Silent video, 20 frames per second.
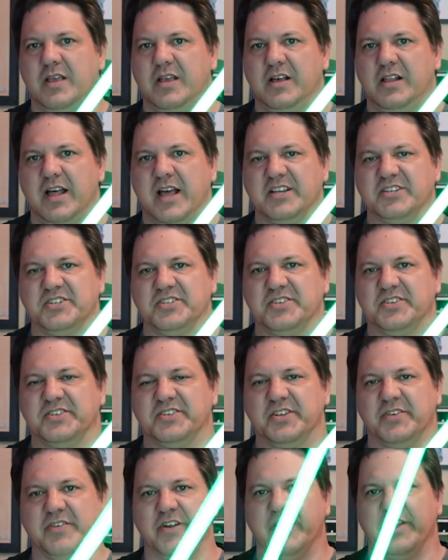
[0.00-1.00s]
Clashes are
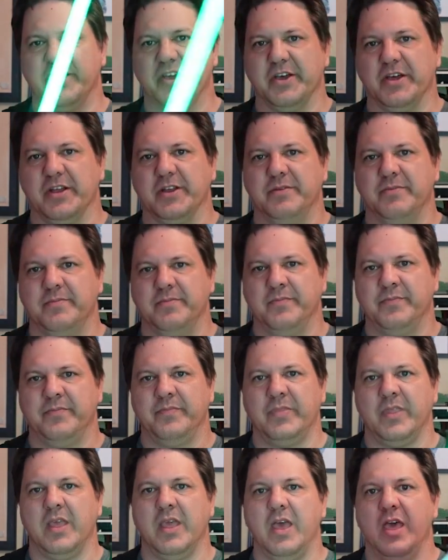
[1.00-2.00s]
still very good.
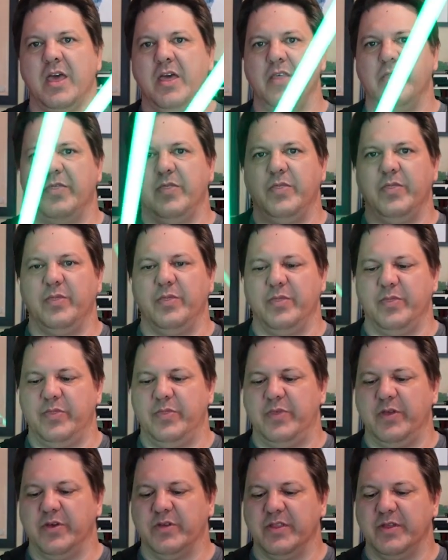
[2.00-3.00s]

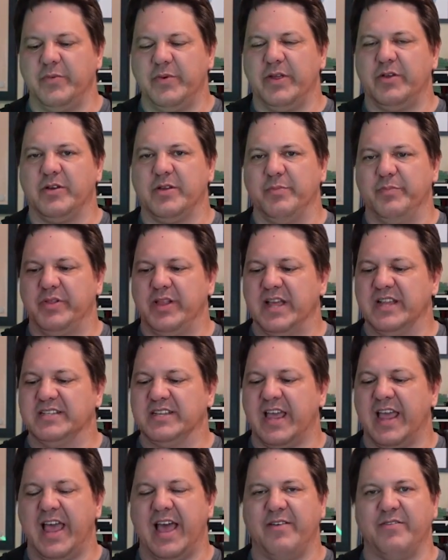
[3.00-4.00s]
The only real complaint
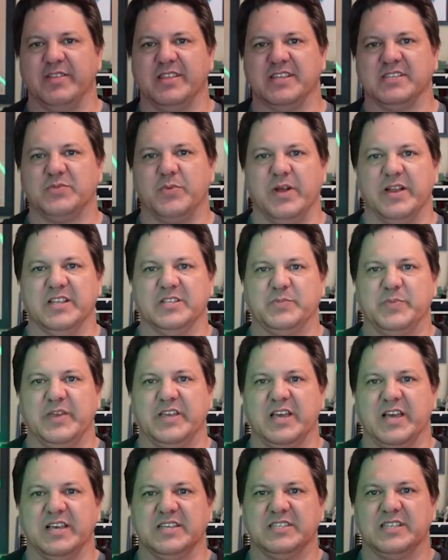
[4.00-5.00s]
I have with this one is
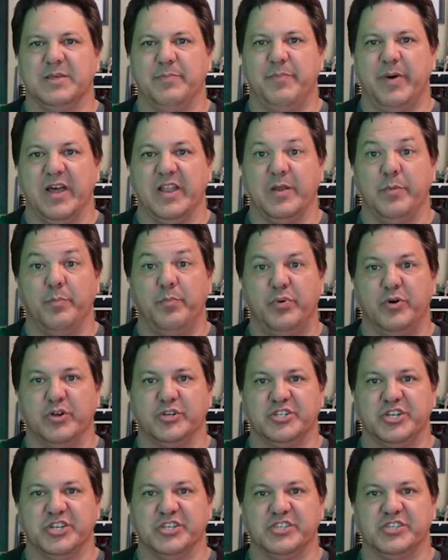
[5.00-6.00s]
because the button
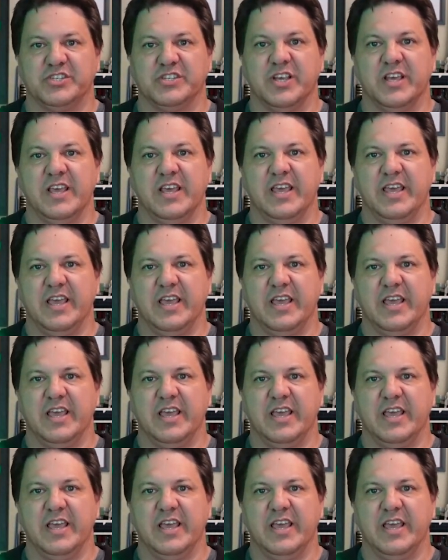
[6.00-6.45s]
pushes